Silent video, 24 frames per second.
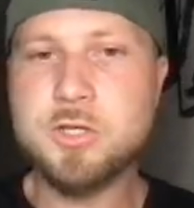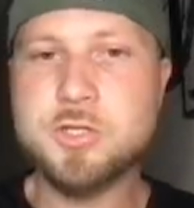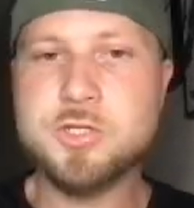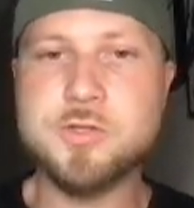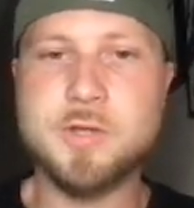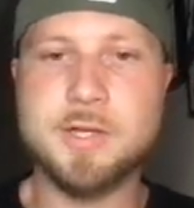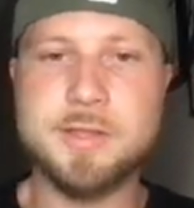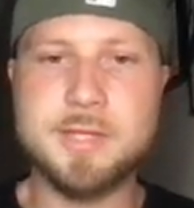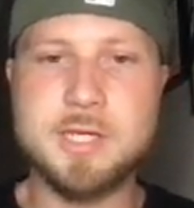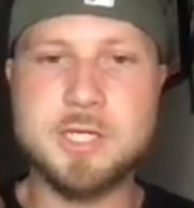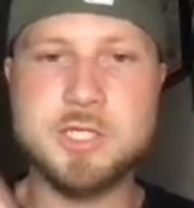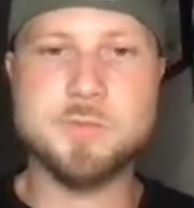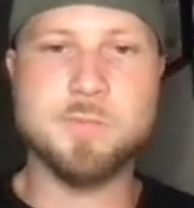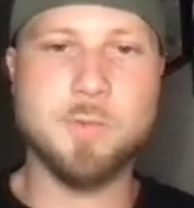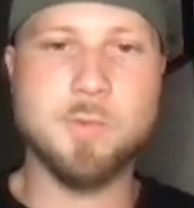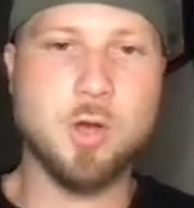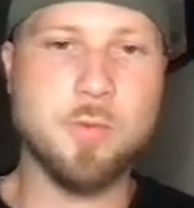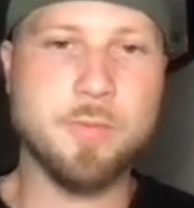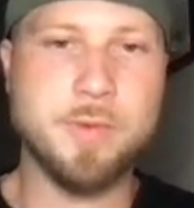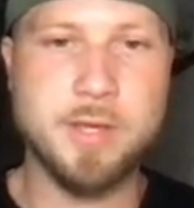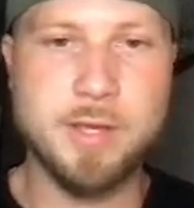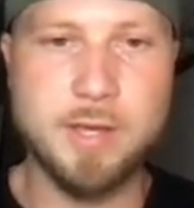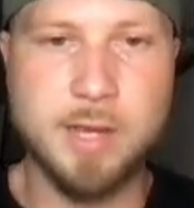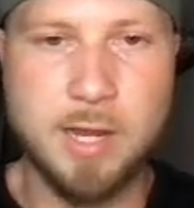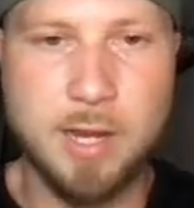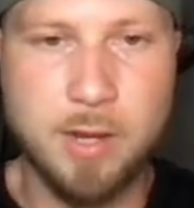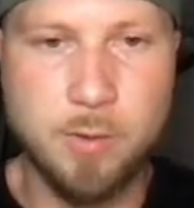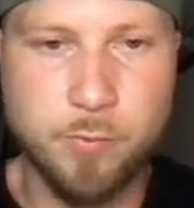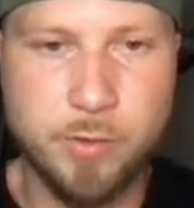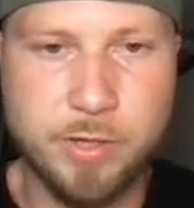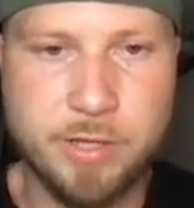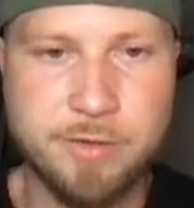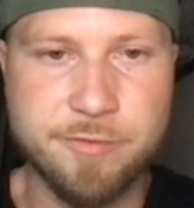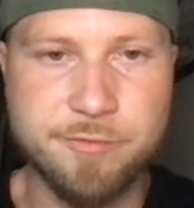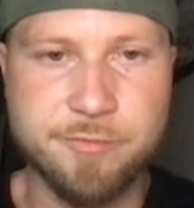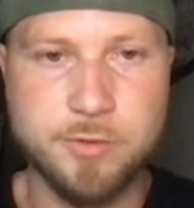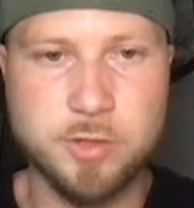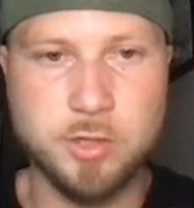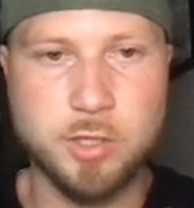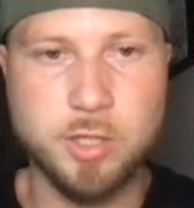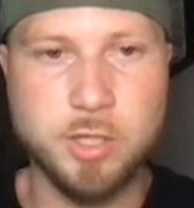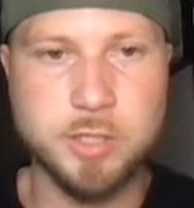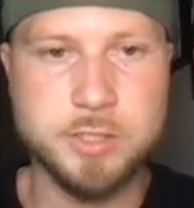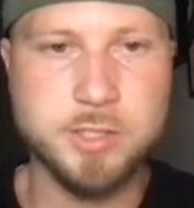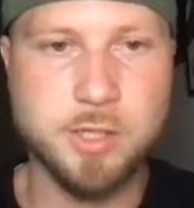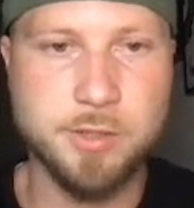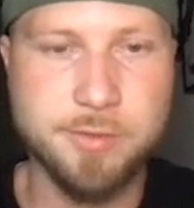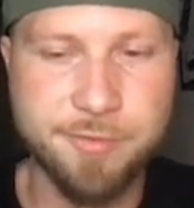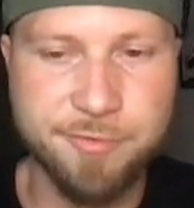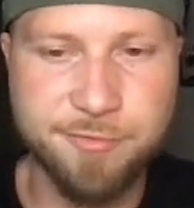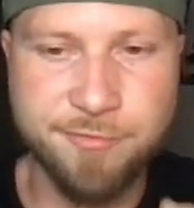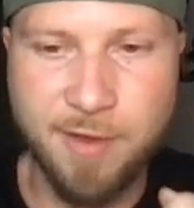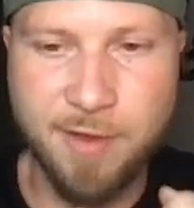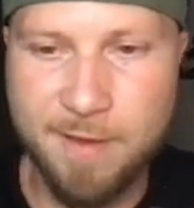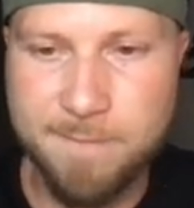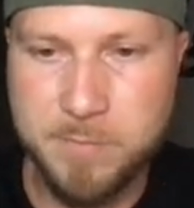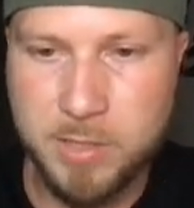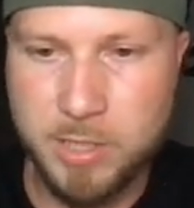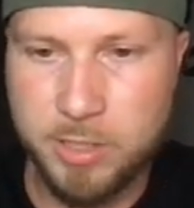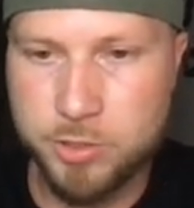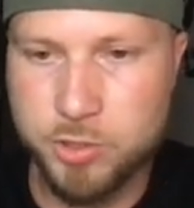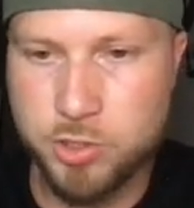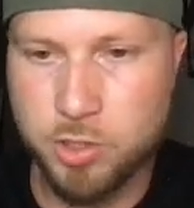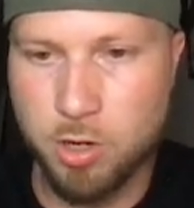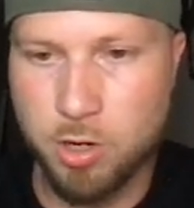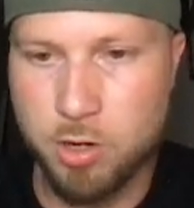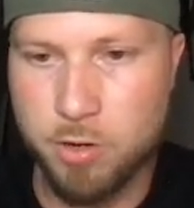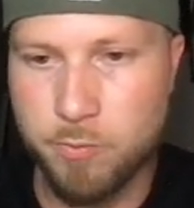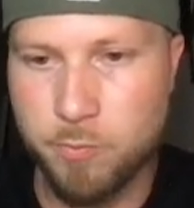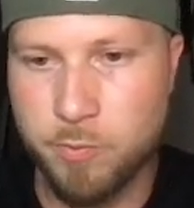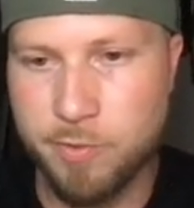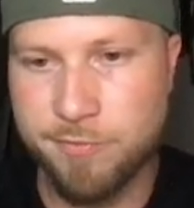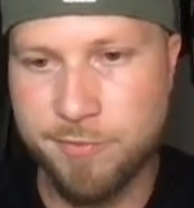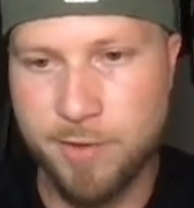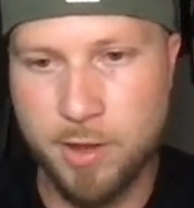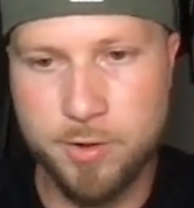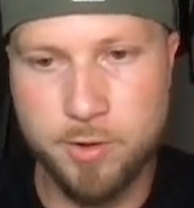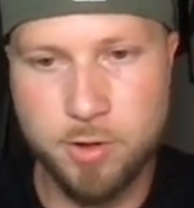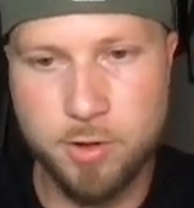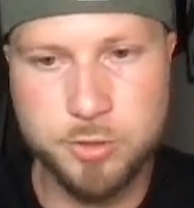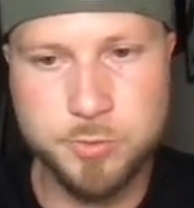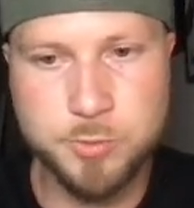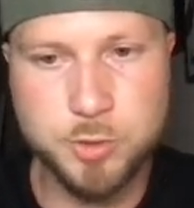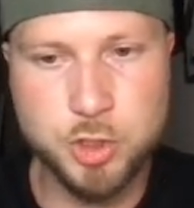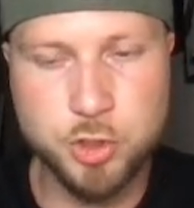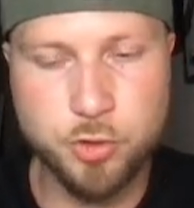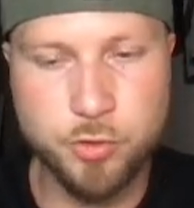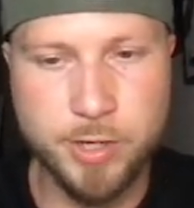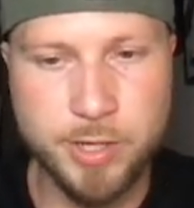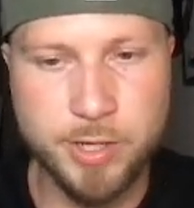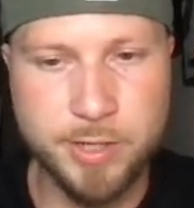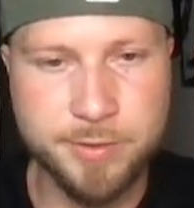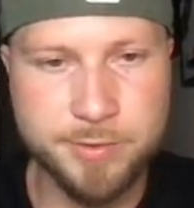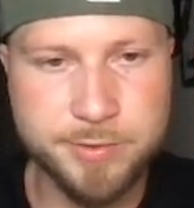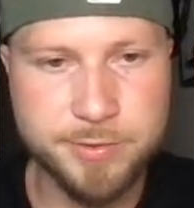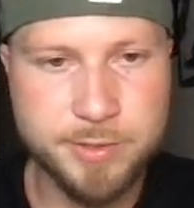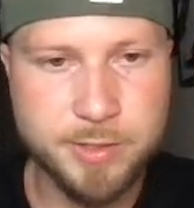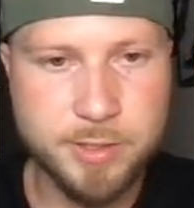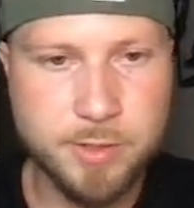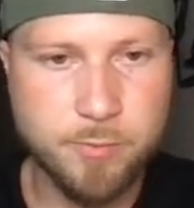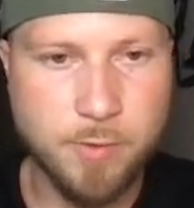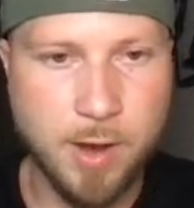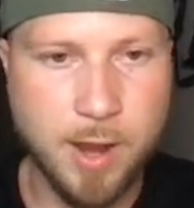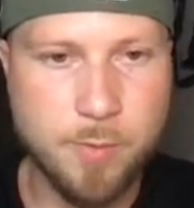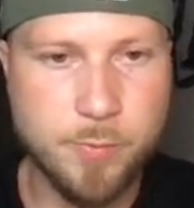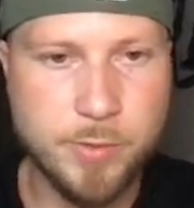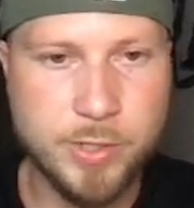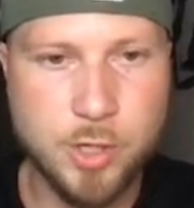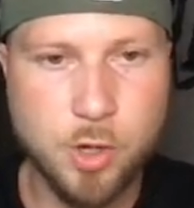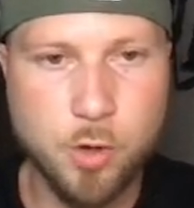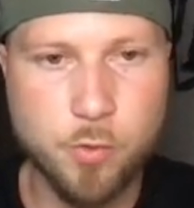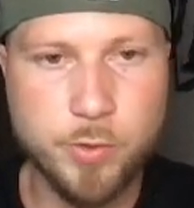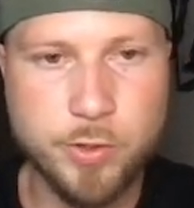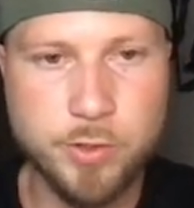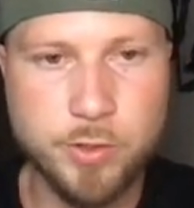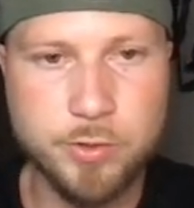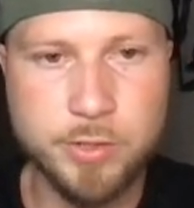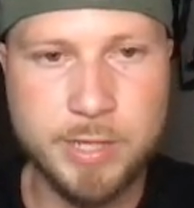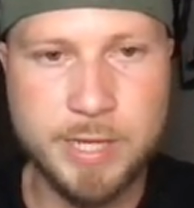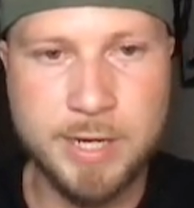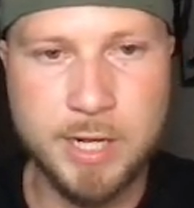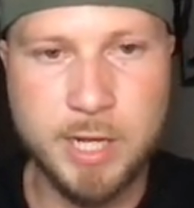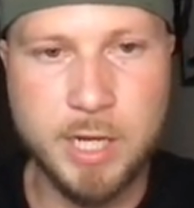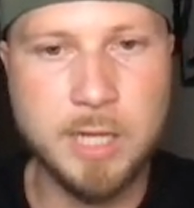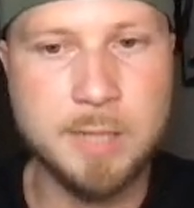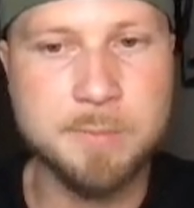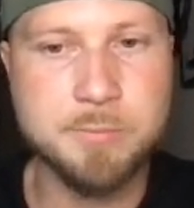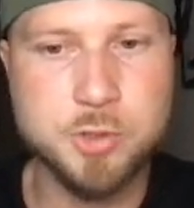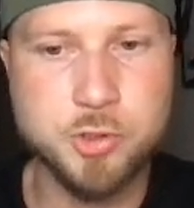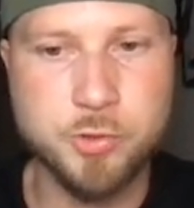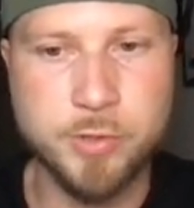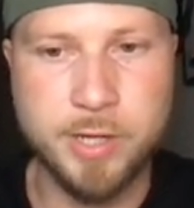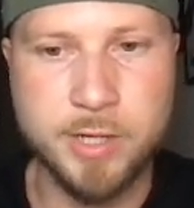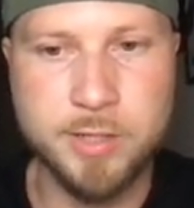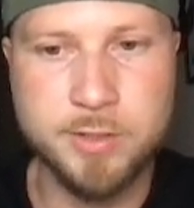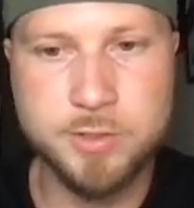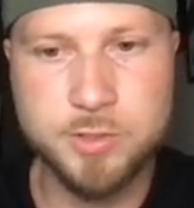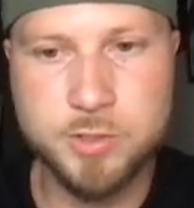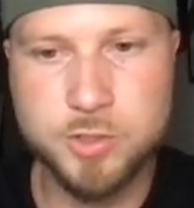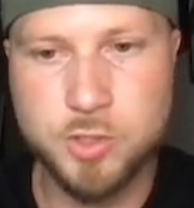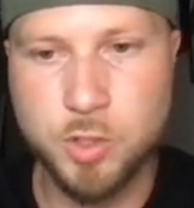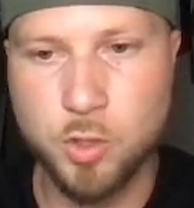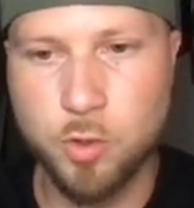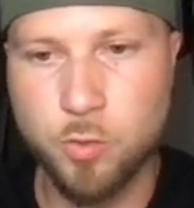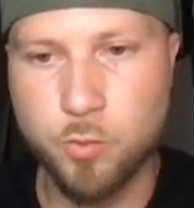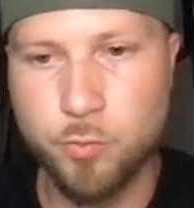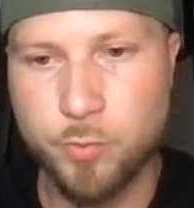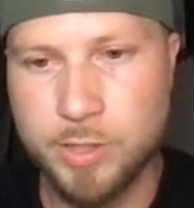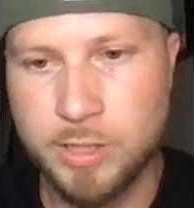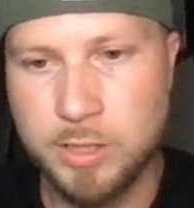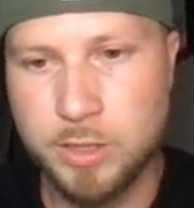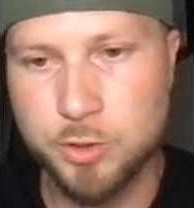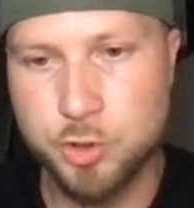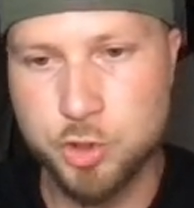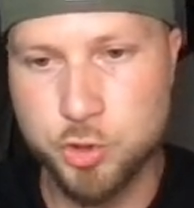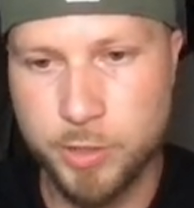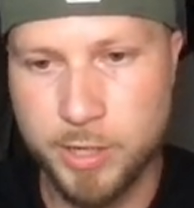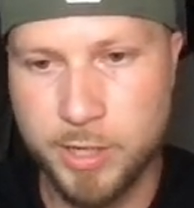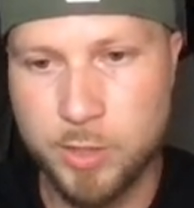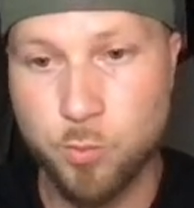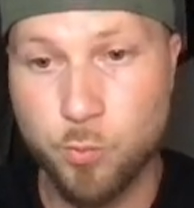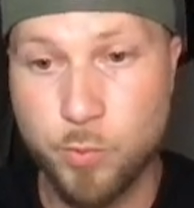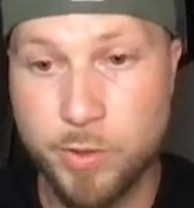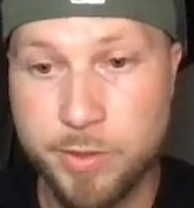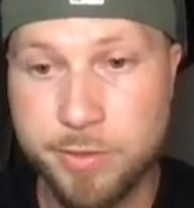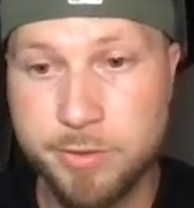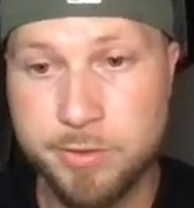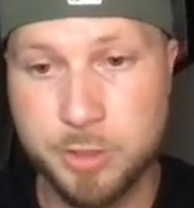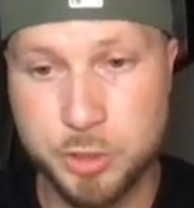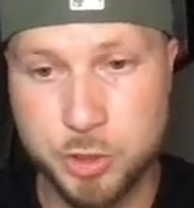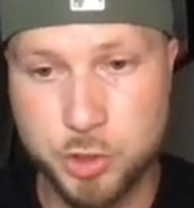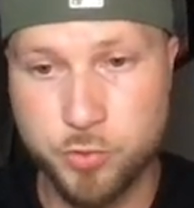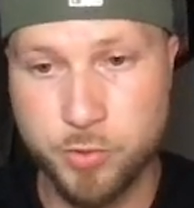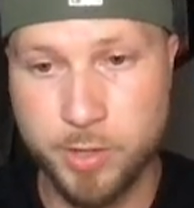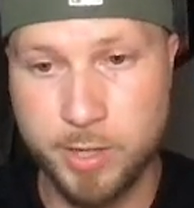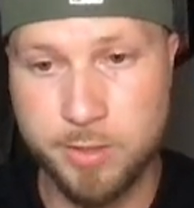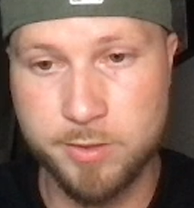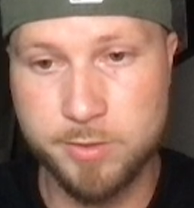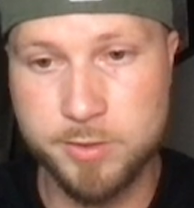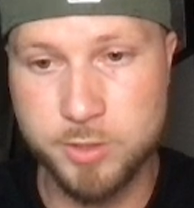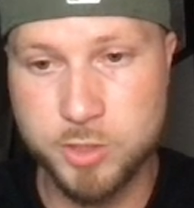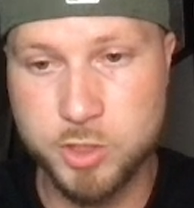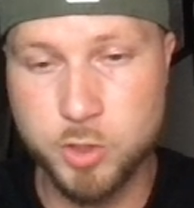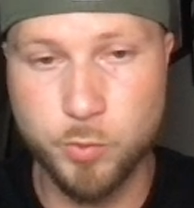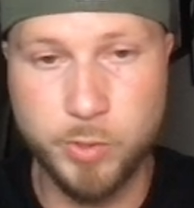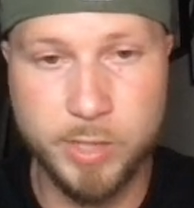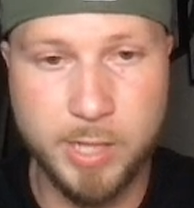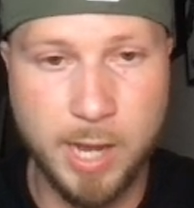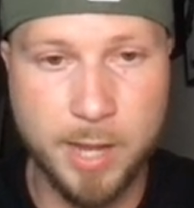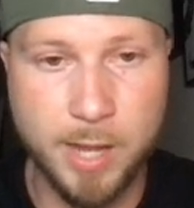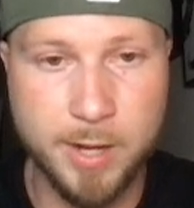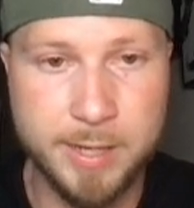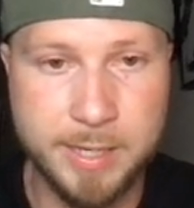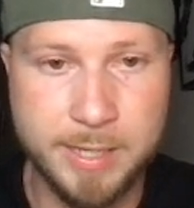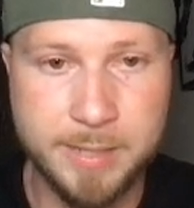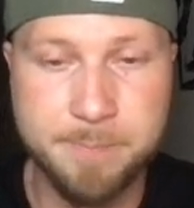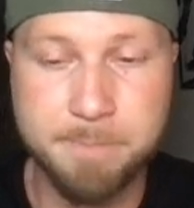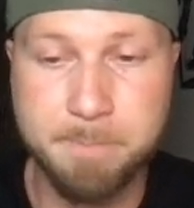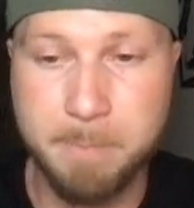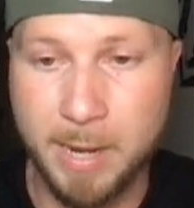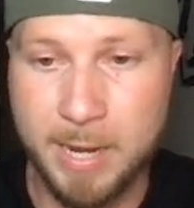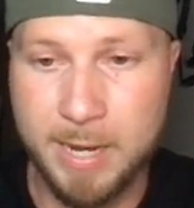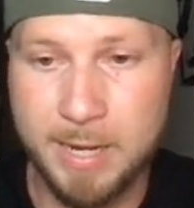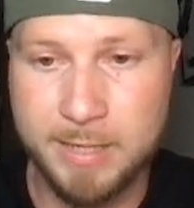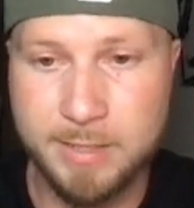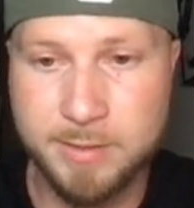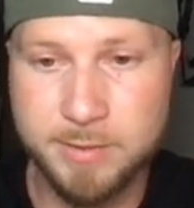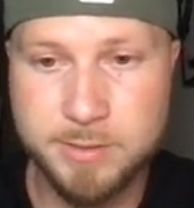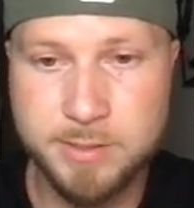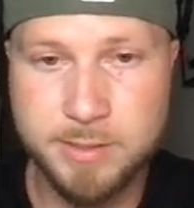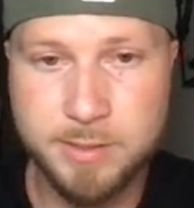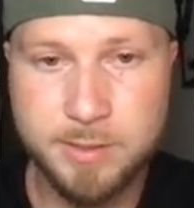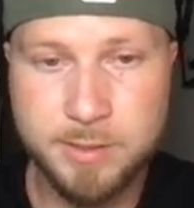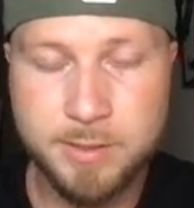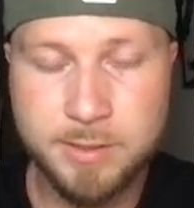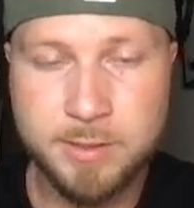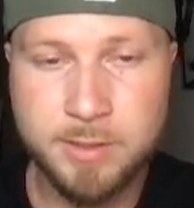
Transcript: So at this moment, we've looked on the 5-minute chart. We found our trend, right? We know we're in an uptrend, so we trade with the trend. So we got in buys.